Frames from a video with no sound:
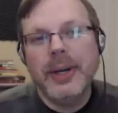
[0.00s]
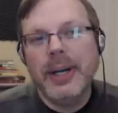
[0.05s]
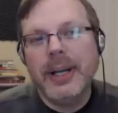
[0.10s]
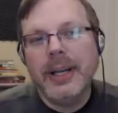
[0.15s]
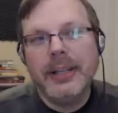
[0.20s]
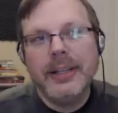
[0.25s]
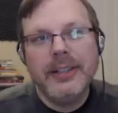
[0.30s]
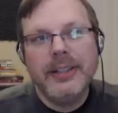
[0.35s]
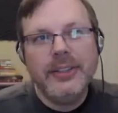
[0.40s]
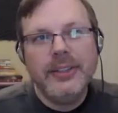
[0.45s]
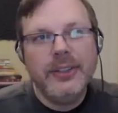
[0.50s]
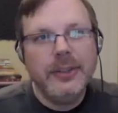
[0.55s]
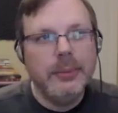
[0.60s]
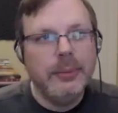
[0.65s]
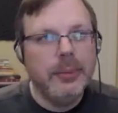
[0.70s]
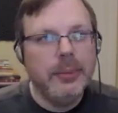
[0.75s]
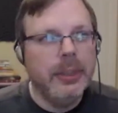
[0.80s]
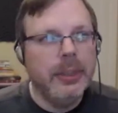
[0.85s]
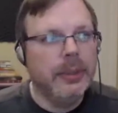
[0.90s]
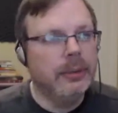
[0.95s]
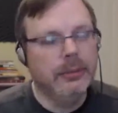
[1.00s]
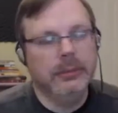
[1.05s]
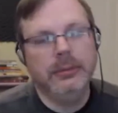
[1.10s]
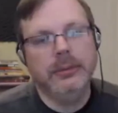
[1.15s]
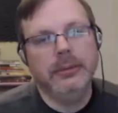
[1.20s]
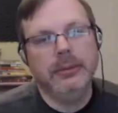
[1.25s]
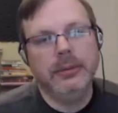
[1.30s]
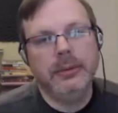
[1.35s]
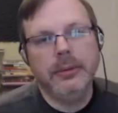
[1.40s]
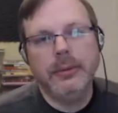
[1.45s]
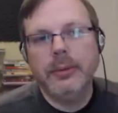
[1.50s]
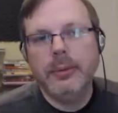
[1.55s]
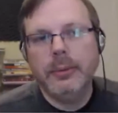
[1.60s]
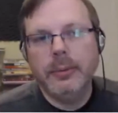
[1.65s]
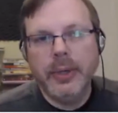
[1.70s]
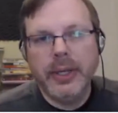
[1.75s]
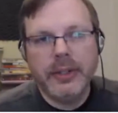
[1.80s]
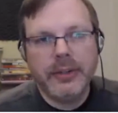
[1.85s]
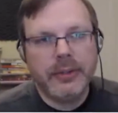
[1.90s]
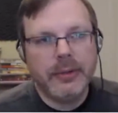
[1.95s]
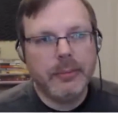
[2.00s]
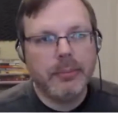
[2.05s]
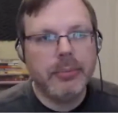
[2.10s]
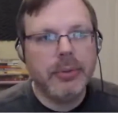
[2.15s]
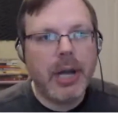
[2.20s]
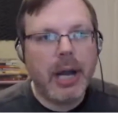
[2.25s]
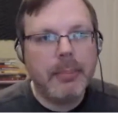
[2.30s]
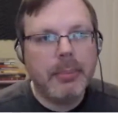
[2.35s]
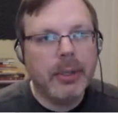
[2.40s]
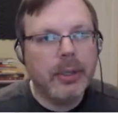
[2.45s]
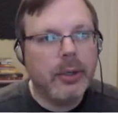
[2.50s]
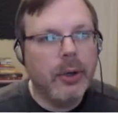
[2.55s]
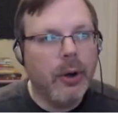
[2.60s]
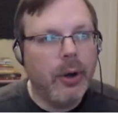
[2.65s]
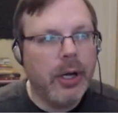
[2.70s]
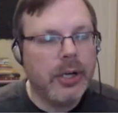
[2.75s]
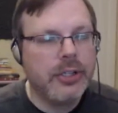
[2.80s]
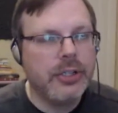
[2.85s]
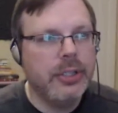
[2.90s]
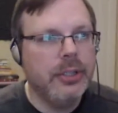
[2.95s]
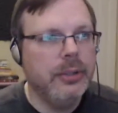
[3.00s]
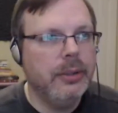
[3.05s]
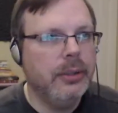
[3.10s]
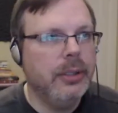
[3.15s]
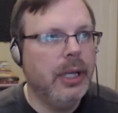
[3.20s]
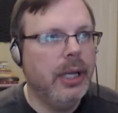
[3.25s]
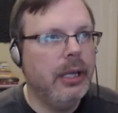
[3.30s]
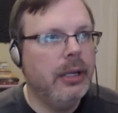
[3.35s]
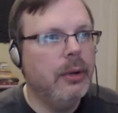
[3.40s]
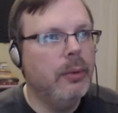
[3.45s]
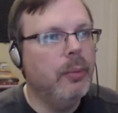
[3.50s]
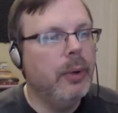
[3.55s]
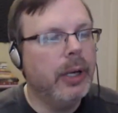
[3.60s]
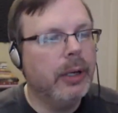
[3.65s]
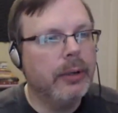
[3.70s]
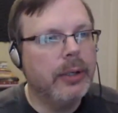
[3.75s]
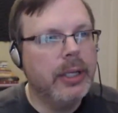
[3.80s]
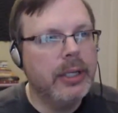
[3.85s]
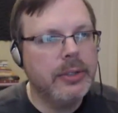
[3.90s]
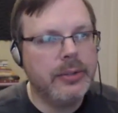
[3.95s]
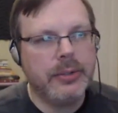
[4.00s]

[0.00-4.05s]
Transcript: you will, with proper caution and awareness,